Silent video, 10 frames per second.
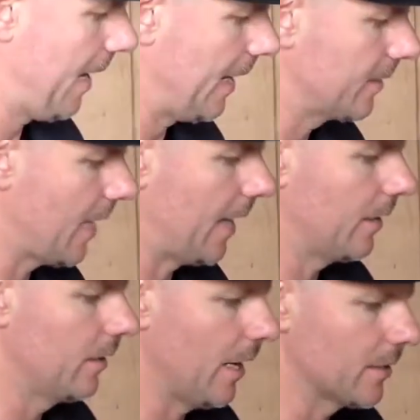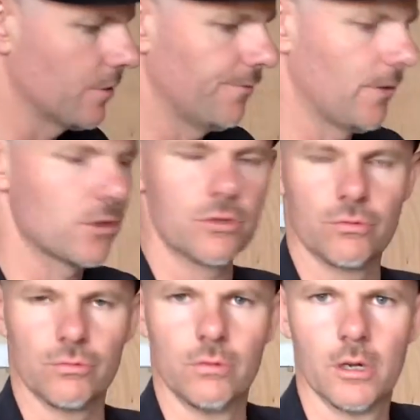pegs added as a
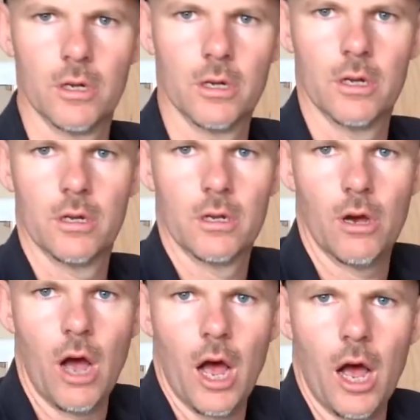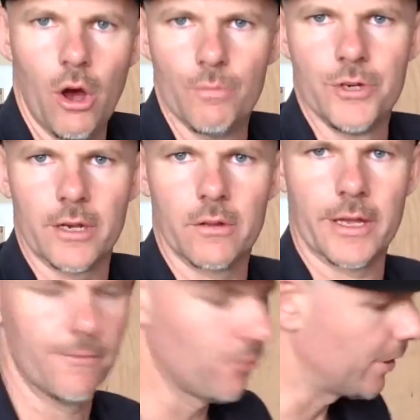functional object,
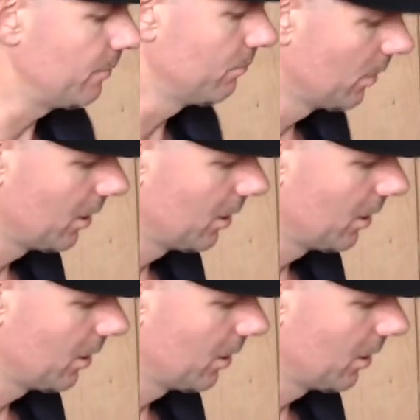like a very